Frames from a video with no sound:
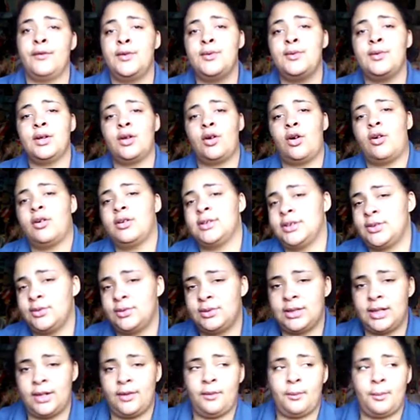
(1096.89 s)
You can
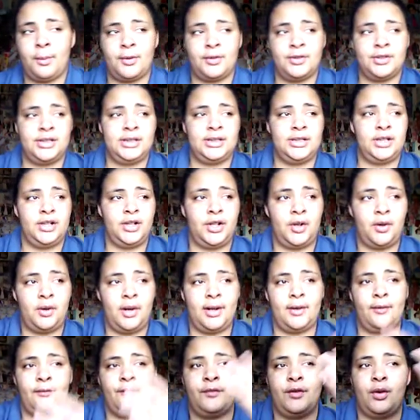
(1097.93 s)
also tell the person, you know,
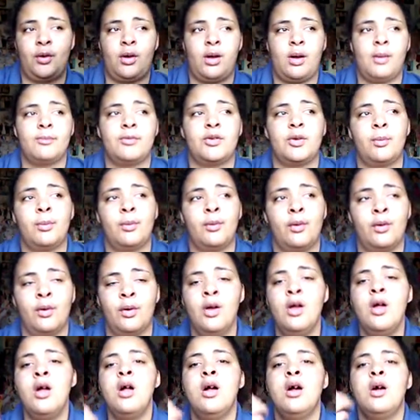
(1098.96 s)
I don't feel
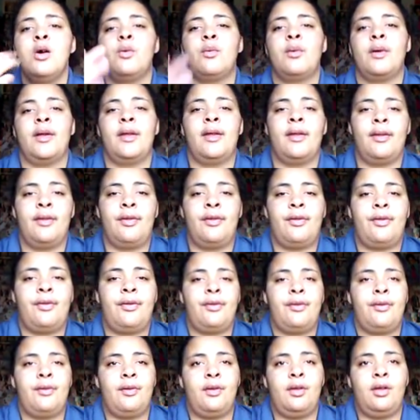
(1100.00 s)
comfortable
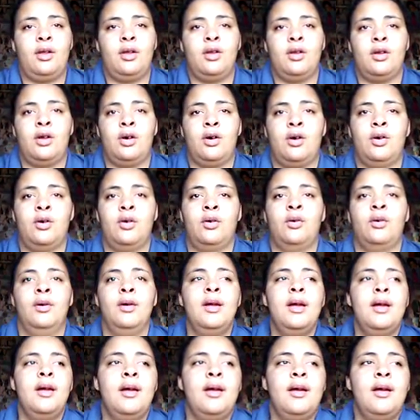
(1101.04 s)
with, you know,